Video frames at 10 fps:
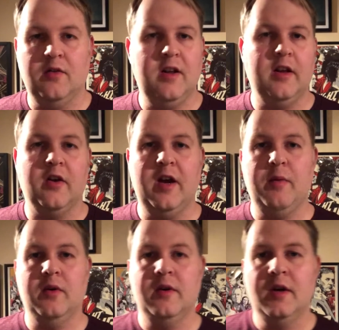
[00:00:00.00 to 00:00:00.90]
a really great
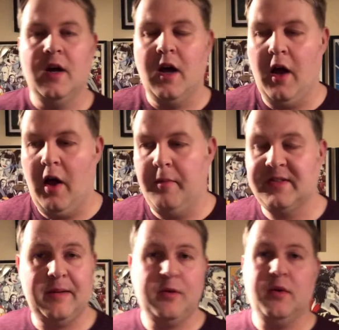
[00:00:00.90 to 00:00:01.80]
one.
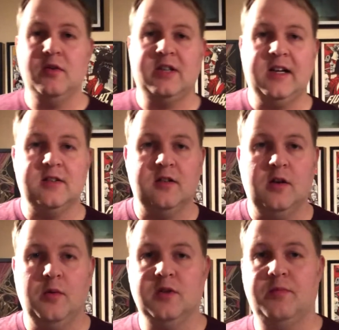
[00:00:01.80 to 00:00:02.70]
Samuel Jackson
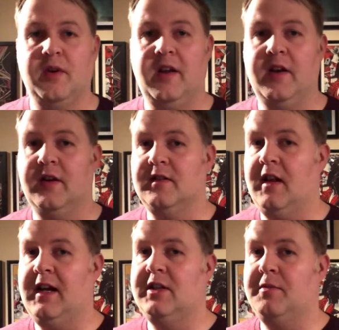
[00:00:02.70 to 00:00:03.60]
was brilliant as
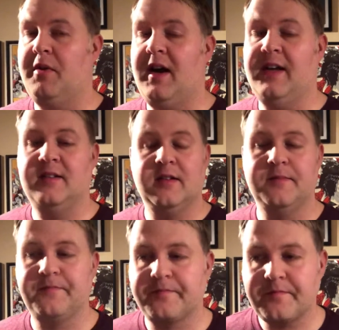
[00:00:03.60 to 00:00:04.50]
Elijah Price.
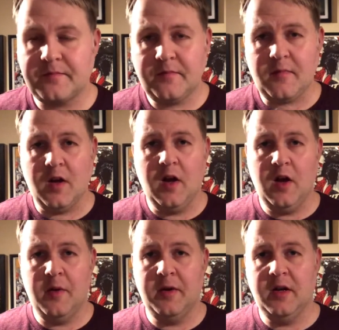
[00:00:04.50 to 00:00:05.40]

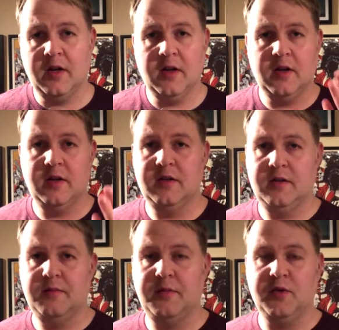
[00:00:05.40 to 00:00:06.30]

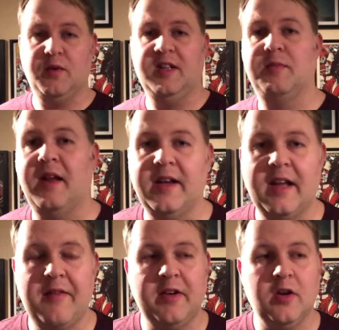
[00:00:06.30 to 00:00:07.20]
Bruce Willis playing
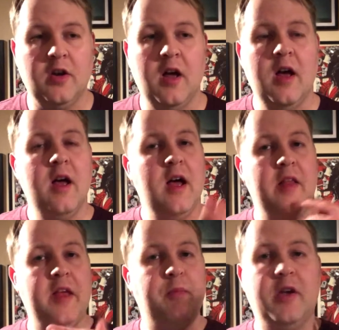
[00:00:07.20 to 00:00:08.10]
David Dunn.
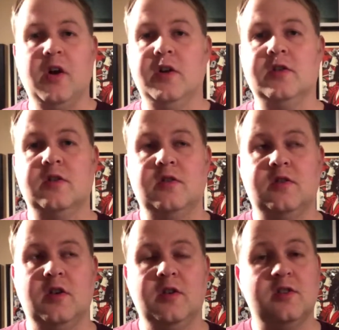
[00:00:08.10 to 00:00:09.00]
And then we go
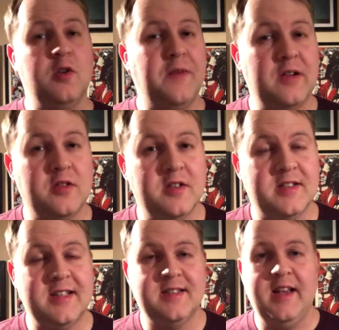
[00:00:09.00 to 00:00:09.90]
to
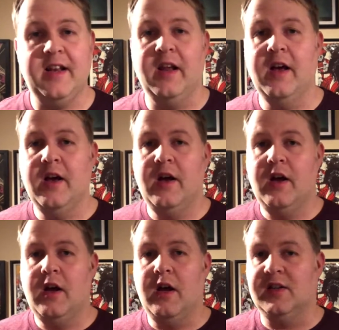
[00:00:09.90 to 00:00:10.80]
2016
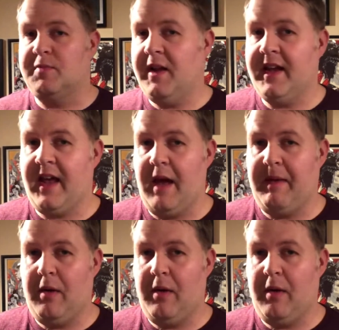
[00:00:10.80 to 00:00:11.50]
and Split came